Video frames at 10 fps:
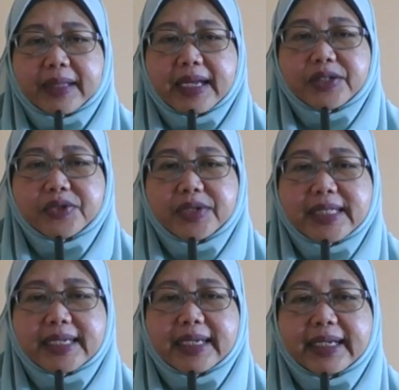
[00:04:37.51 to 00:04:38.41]
and
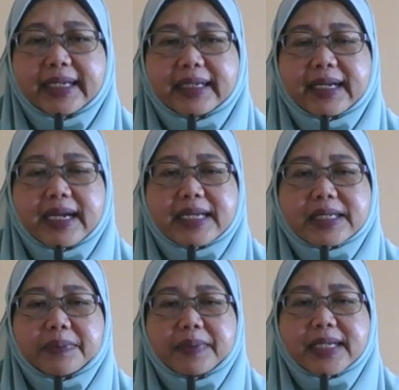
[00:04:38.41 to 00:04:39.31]
treated her as
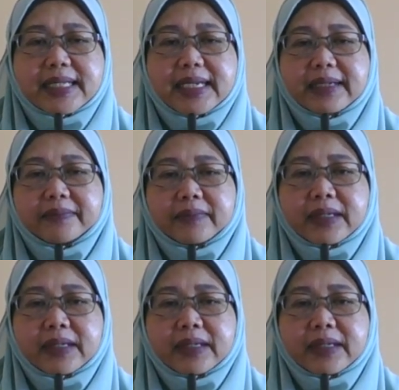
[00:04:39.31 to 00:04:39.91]
a person.